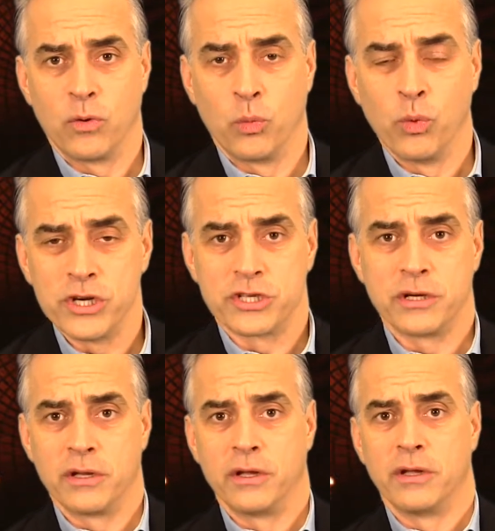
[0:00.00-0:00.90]

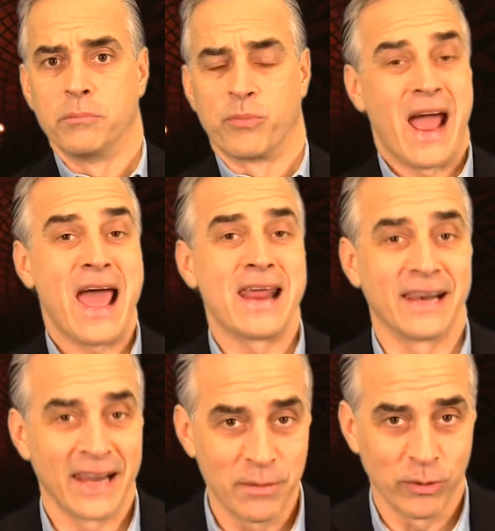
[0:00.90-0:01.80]
which
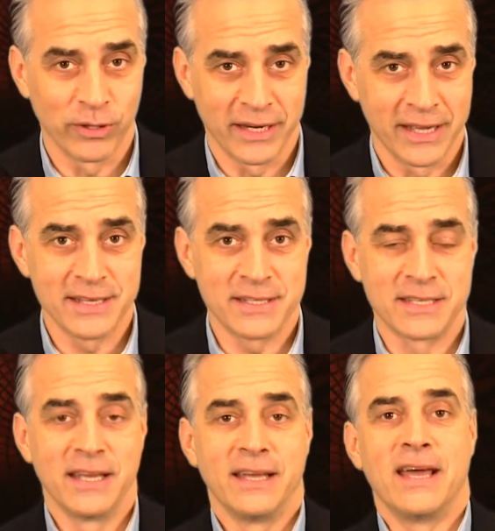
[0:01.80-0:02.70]
brand label it
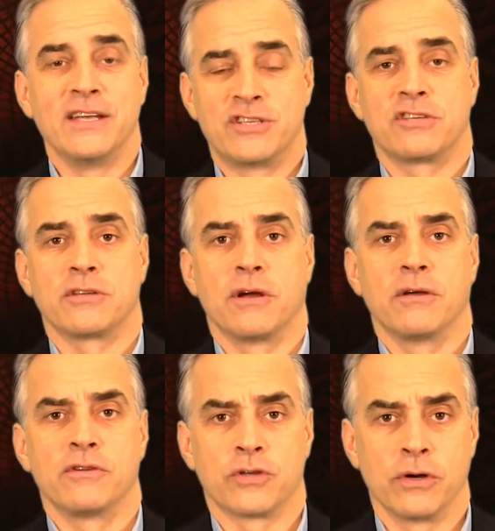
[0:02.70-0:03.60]
is. It just
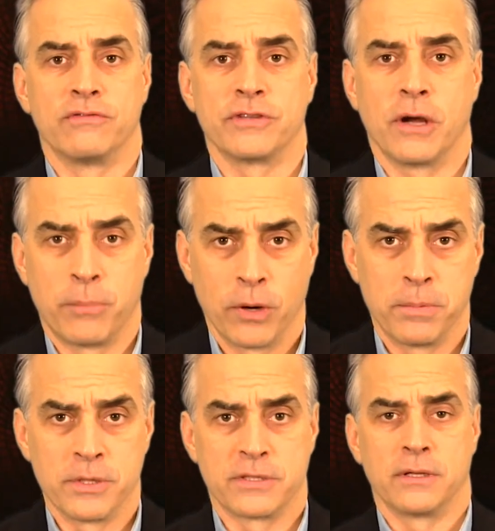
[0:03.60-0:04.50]
serves a
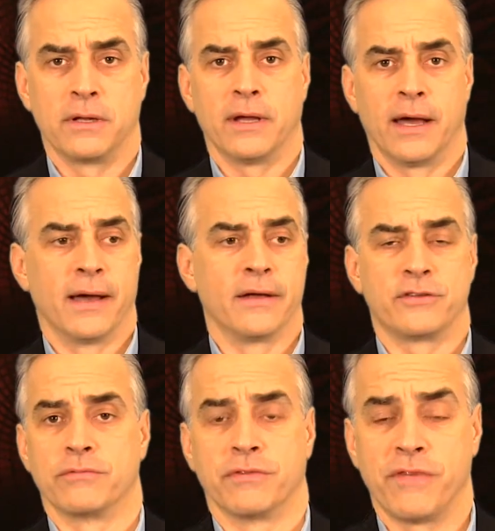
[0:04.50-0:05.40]
purpose,
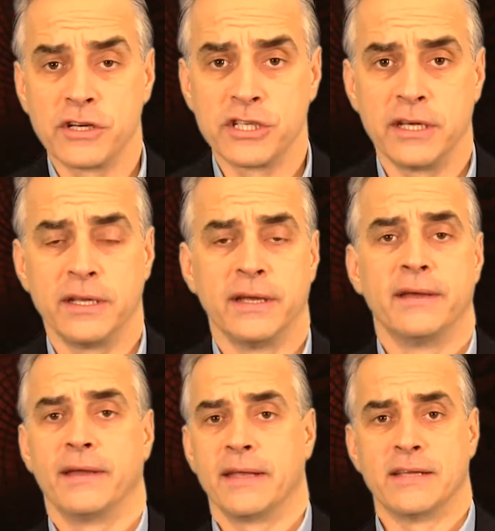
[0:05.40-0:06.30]
serves a function,
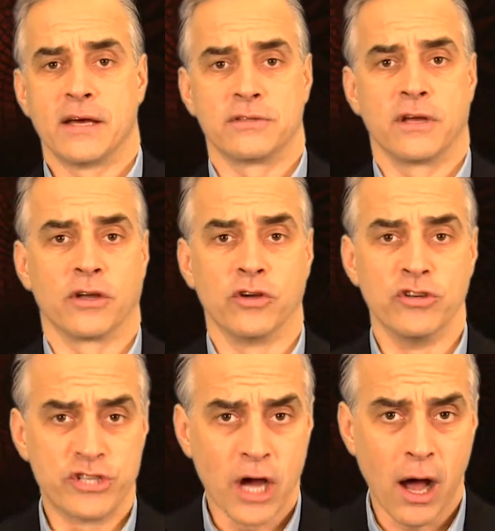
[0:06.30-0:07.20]
it does a
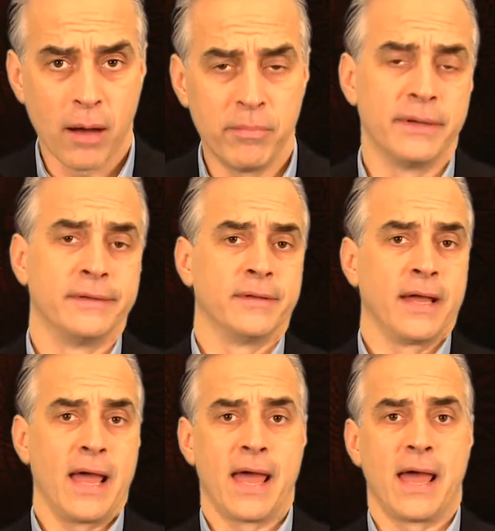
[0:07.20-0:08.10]
good job,
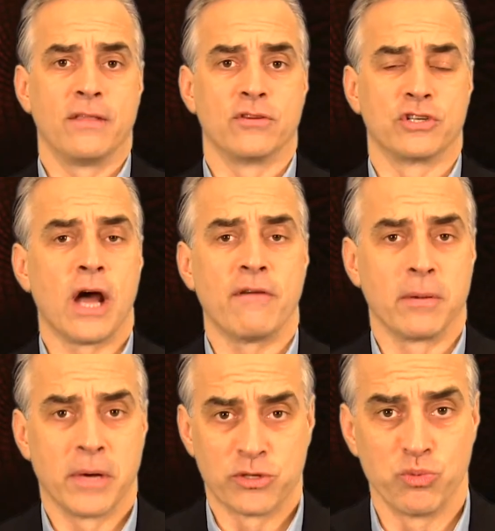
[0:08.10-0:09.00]
and there's not
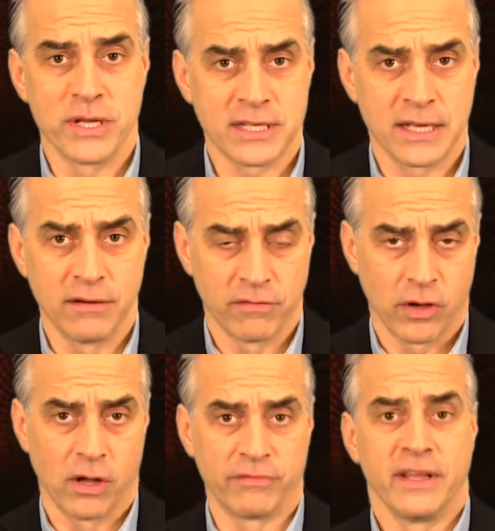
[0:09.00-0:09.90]
very much risk
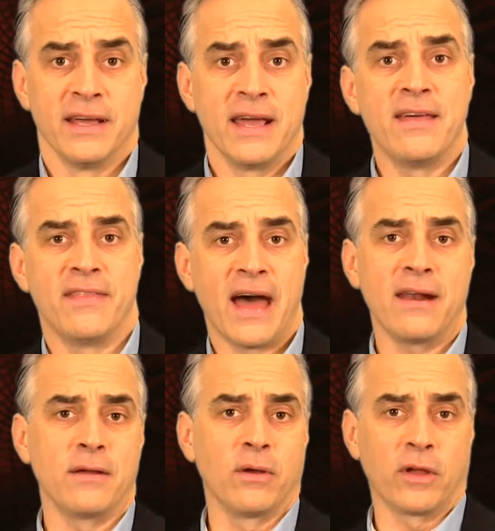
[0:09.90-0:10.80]
involved. And
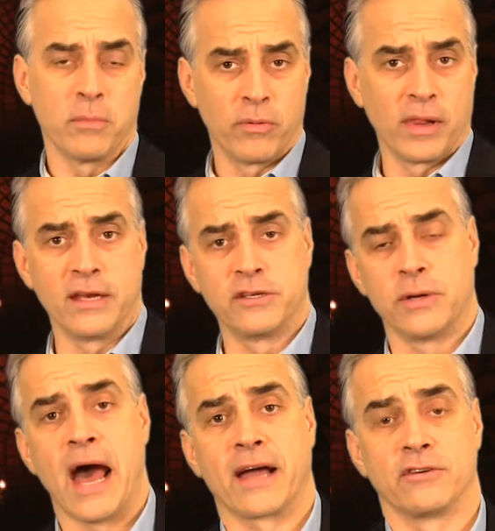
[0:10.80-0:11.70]
that can be related
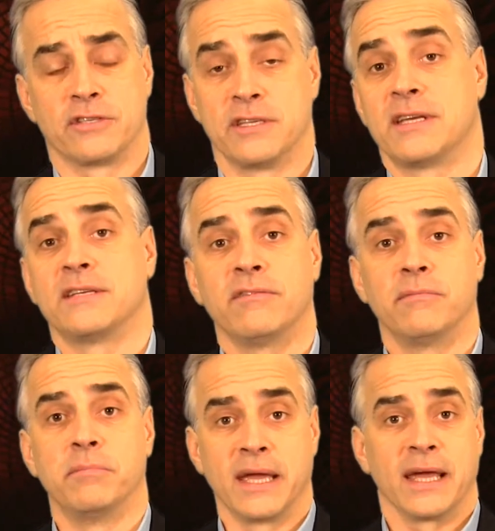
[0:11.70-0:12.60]
to actors in the sense
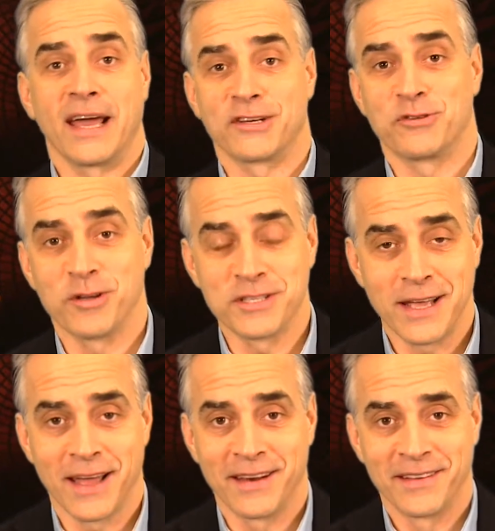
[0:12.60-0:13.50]
of being an extra on
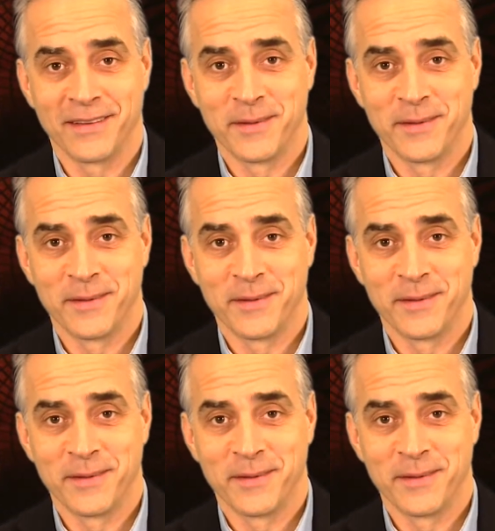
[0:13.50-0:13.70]
set.